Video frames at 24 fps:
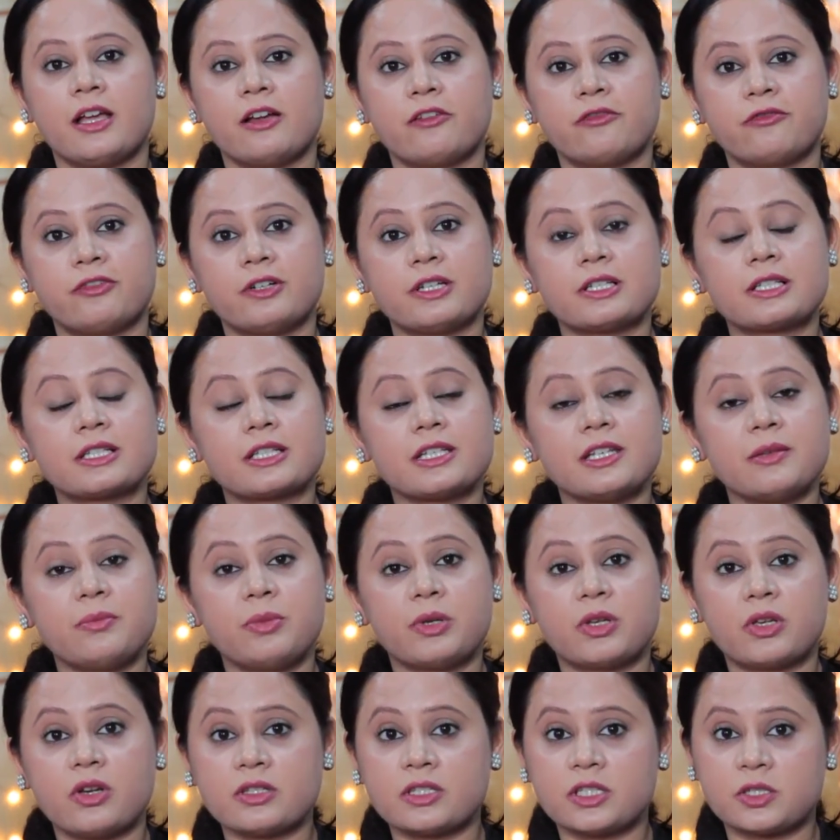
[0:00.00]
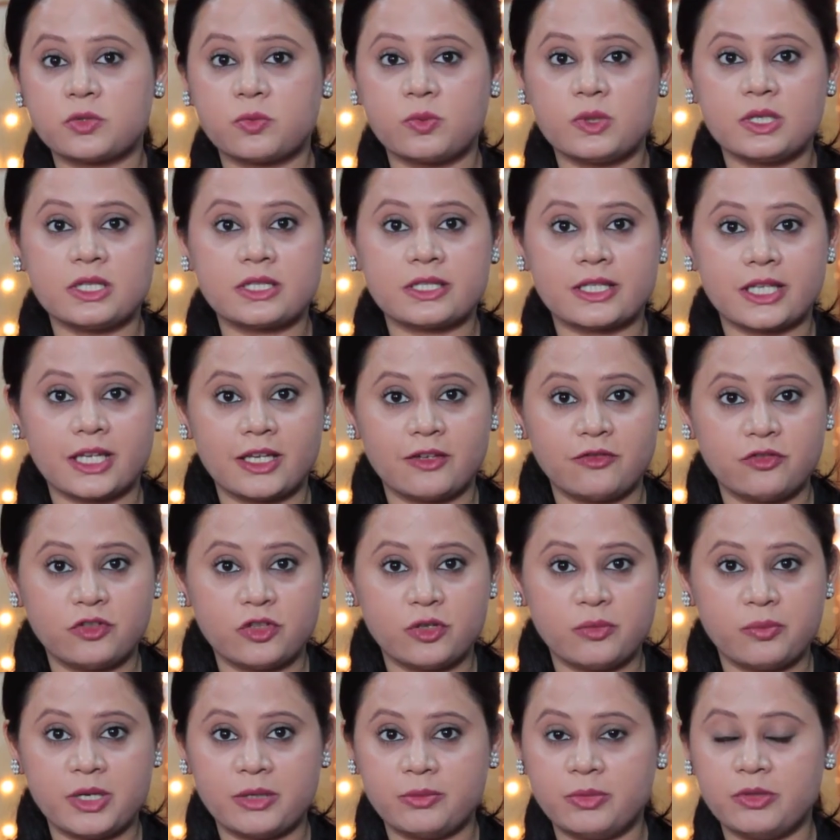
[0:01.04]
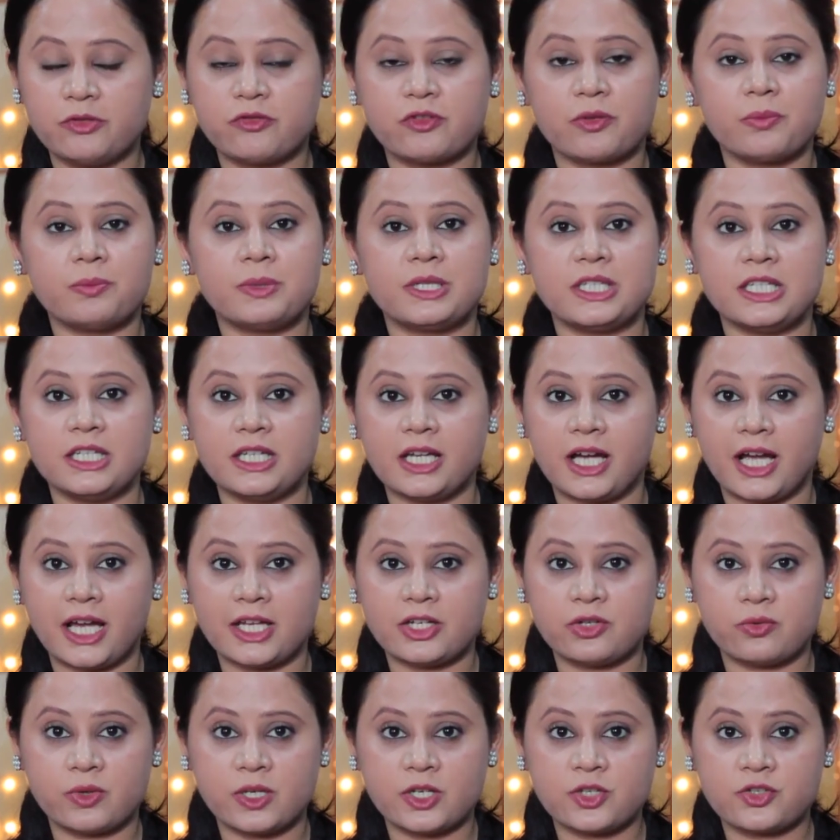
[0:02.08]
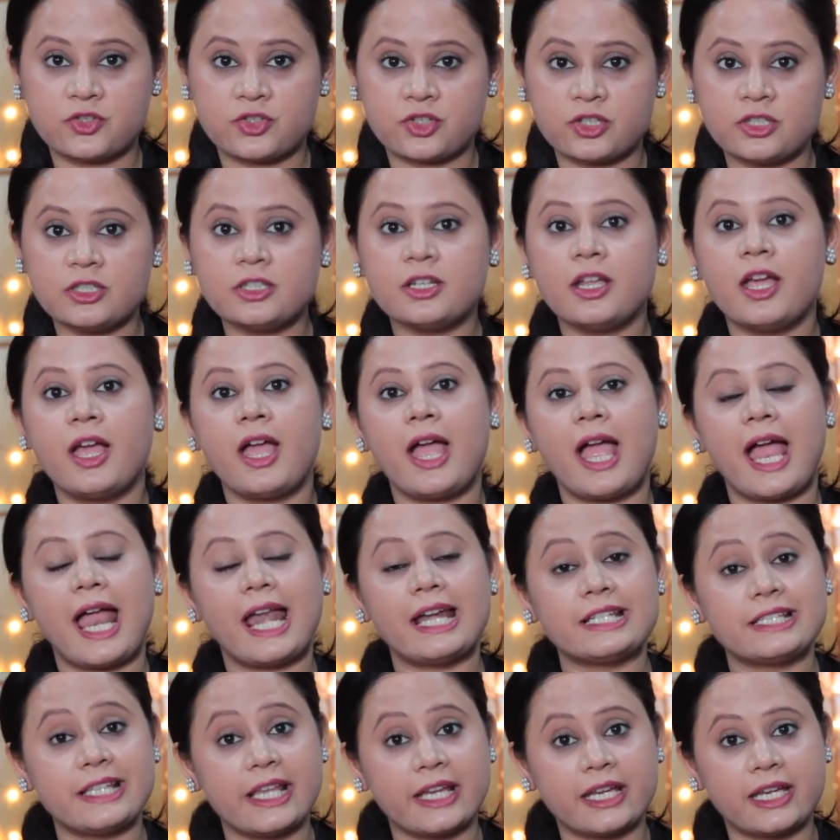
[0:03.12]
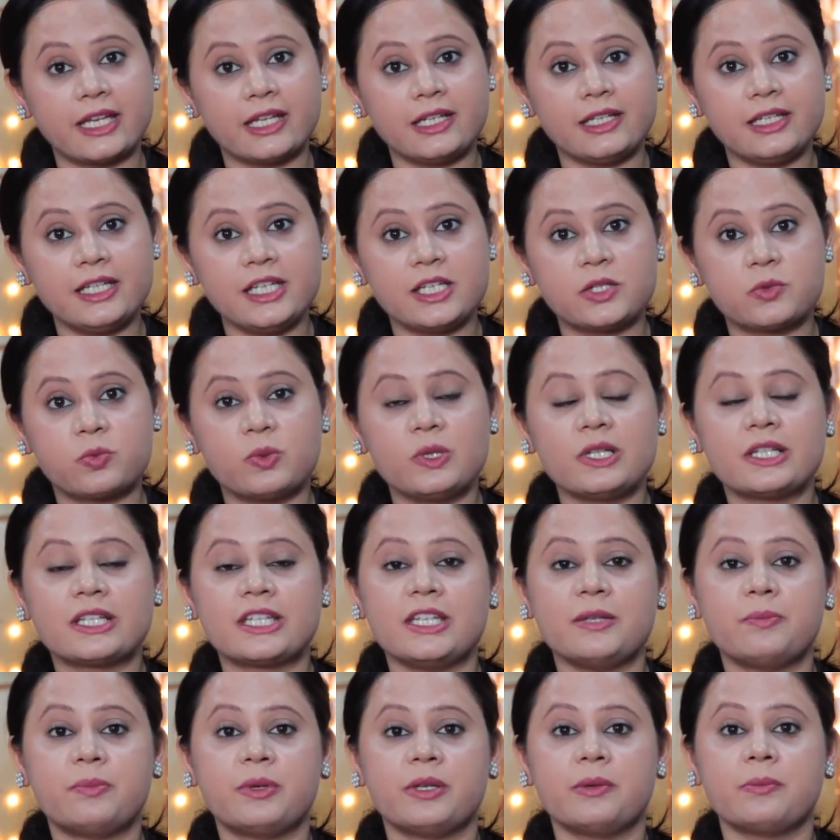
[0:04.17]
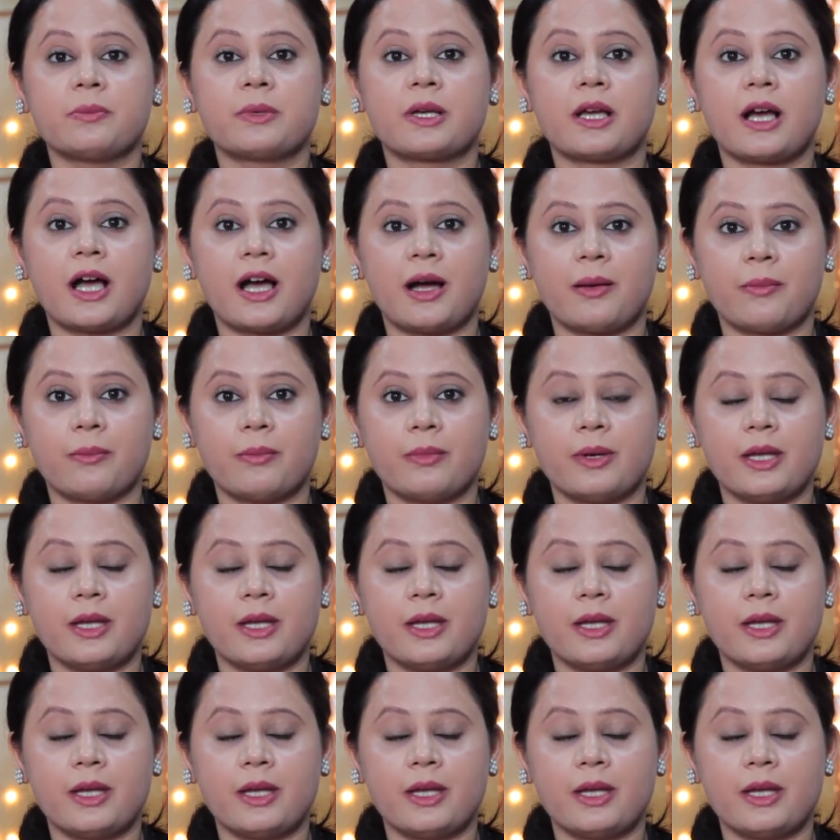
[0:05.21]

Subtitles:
Firstly, because it will save your baby from dehydration, and secondly, it will keep him calm.